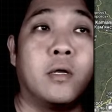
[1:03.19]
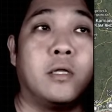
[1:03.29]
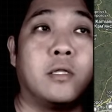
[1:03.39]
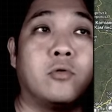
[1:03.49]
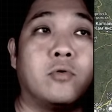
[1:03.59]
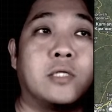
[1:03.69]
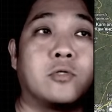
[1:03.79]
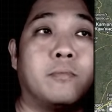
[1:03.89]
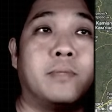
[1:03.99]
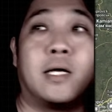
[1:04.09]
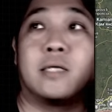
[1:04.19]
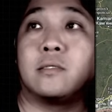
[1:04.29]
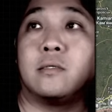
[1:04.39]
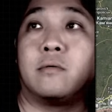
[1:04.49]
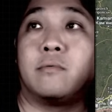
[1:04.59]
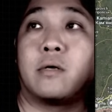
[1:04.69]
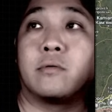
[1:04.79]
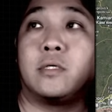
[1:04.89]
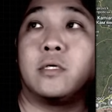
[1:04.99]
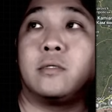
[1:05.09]
In the Donetsk Oblast,
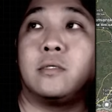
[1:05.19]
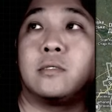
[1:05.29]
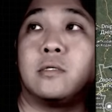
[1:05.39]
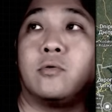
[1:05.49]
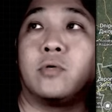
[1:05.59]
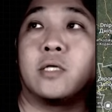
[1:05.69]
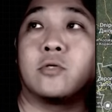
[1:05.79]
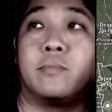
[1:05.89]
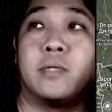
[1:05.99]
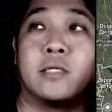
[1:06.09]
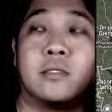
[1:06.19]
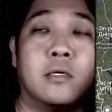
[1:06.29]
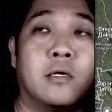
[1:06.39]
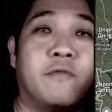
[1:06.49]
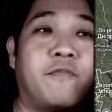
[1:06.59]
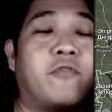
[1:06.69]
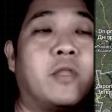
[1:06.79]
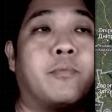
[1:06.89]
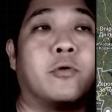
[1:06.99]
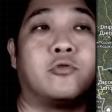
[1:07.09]
around here, this is the Donetsk Oblast,
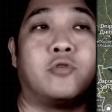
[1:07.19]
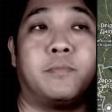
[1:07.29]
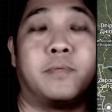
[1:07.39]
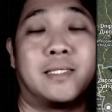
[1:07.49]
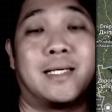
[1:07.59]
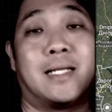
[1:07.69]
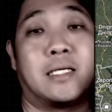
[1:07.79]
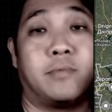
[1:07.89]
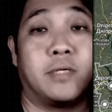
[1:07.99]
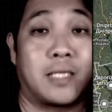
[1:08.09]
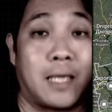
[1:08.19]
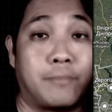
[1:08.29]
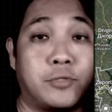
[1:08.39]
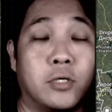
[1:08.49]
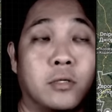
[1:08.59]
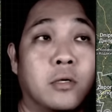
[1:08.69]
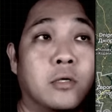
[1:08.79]
50.3% has been captured.